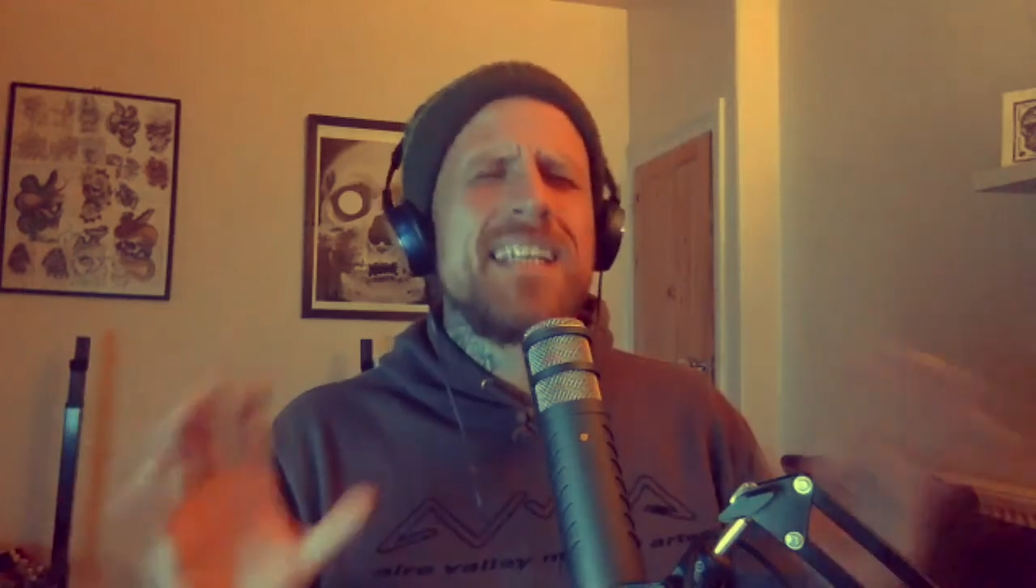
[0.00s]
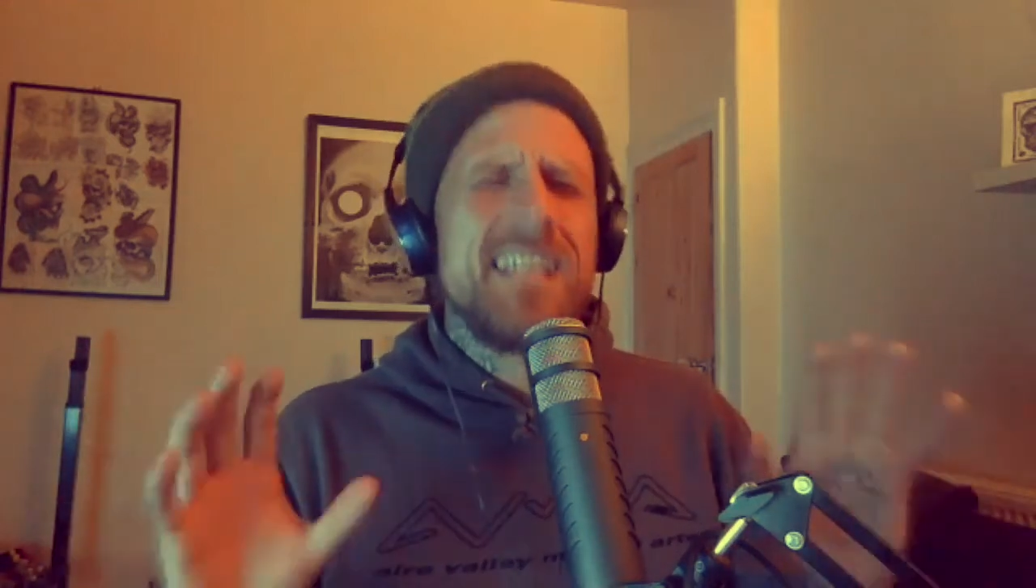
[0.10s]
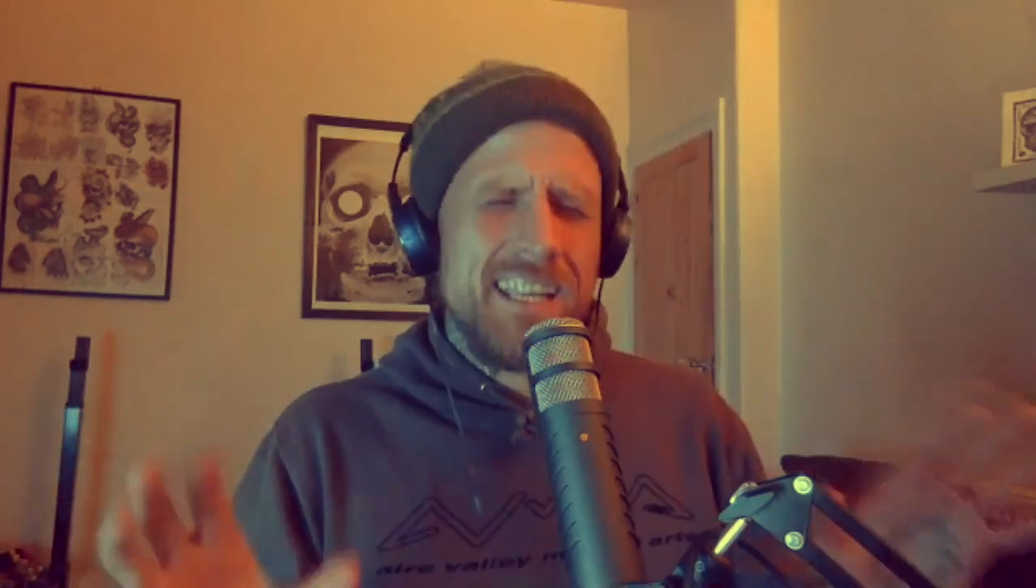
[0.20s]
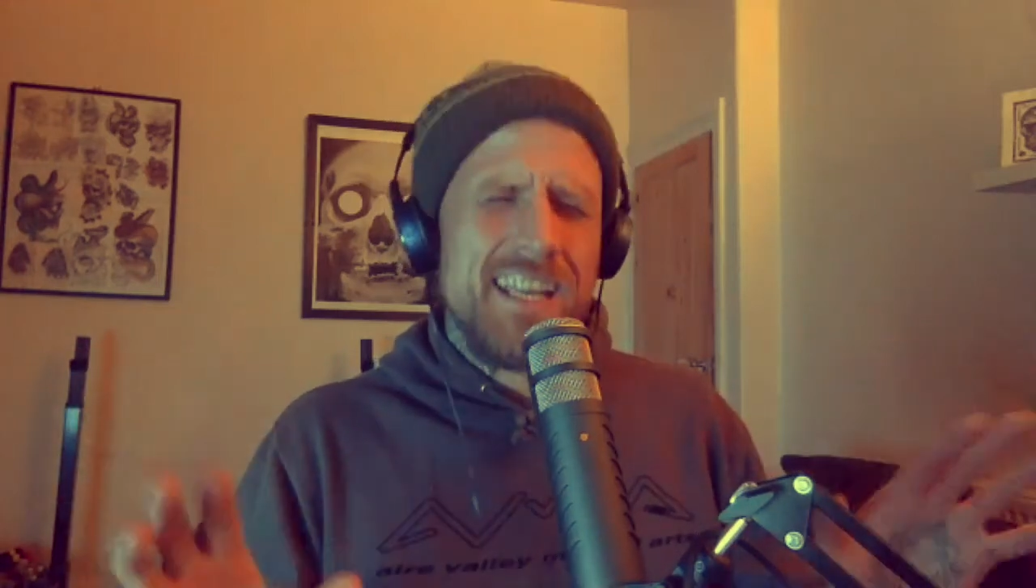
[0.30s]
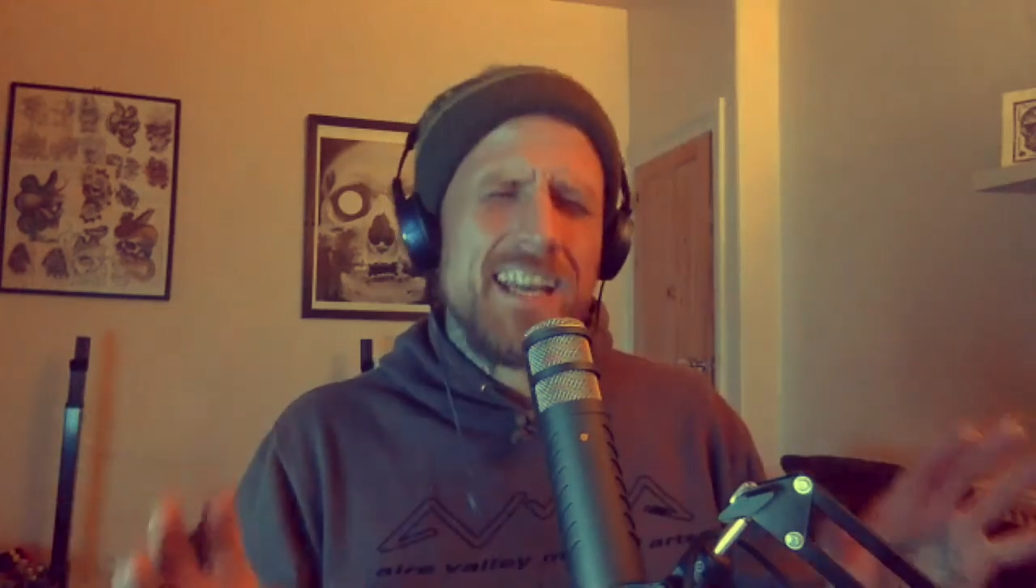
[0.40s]

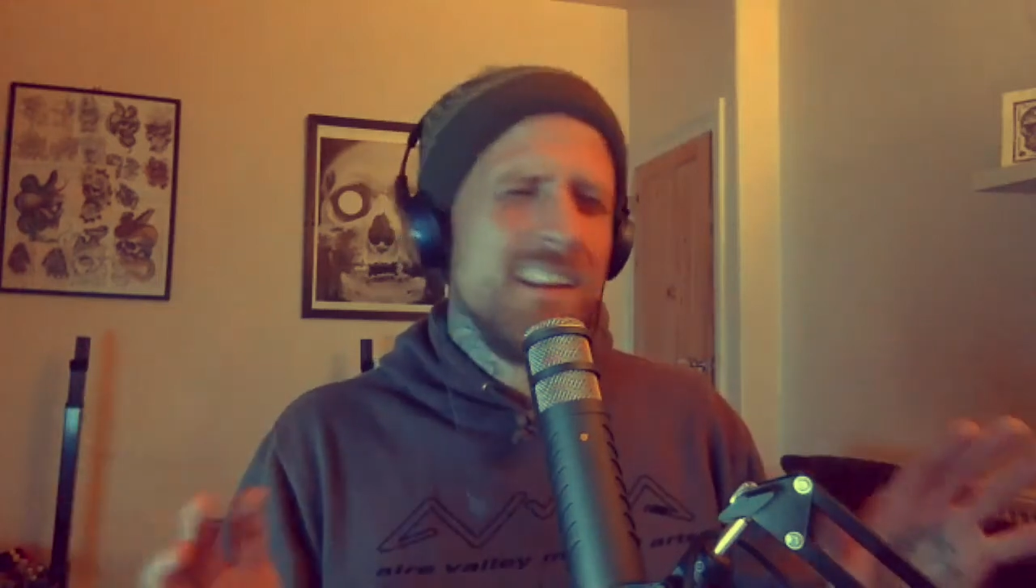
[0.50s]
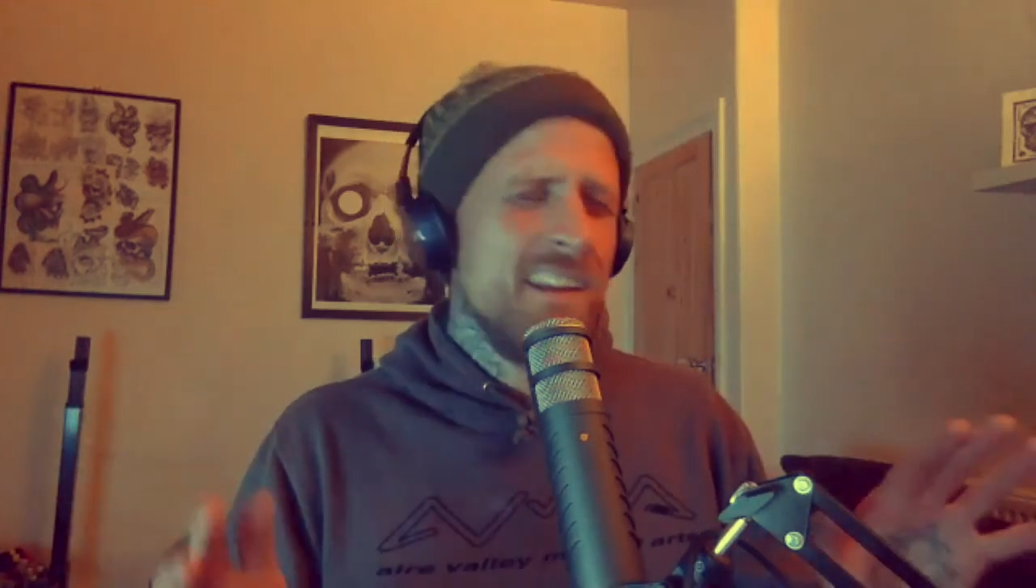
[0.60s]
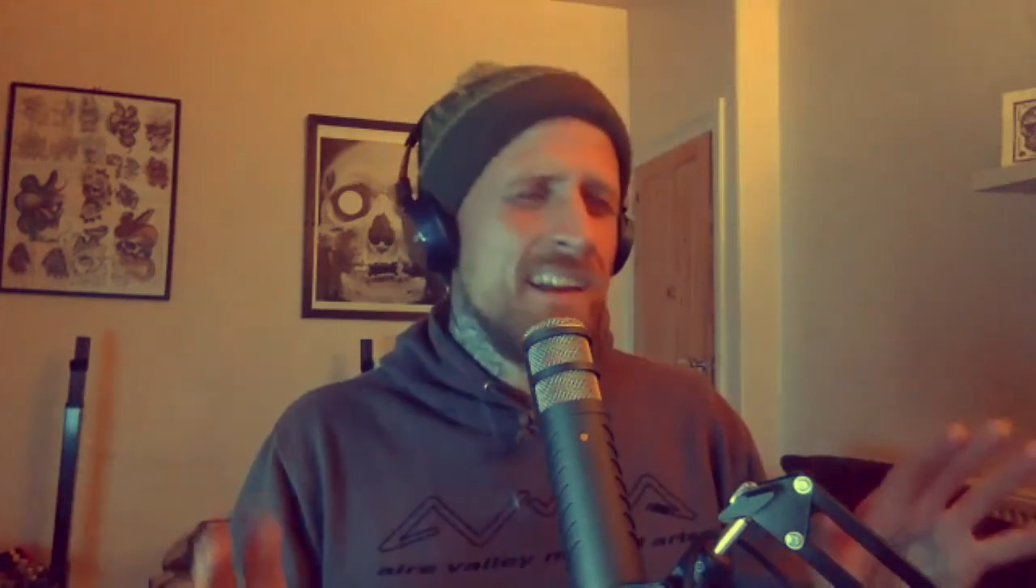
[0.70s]
killing it,